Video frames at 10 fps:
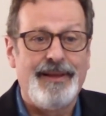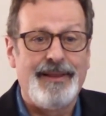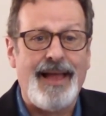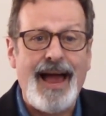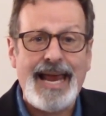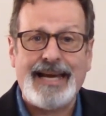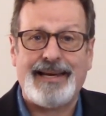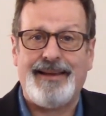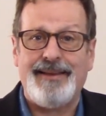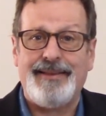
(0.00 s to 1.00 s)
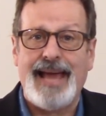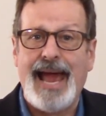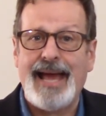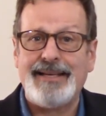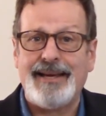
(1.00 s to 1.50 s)
like
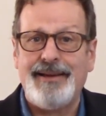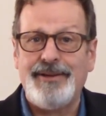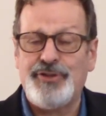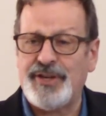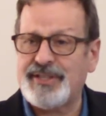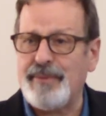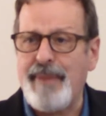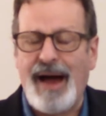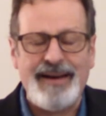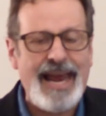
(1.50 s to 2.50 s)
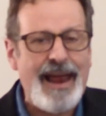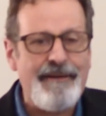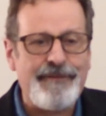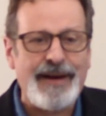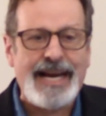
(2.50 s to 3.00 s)
that just about
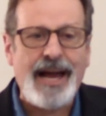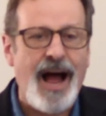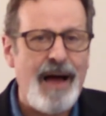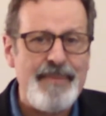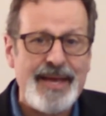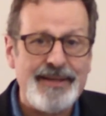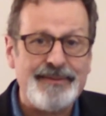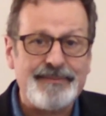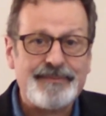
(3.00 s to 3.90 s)
every comment,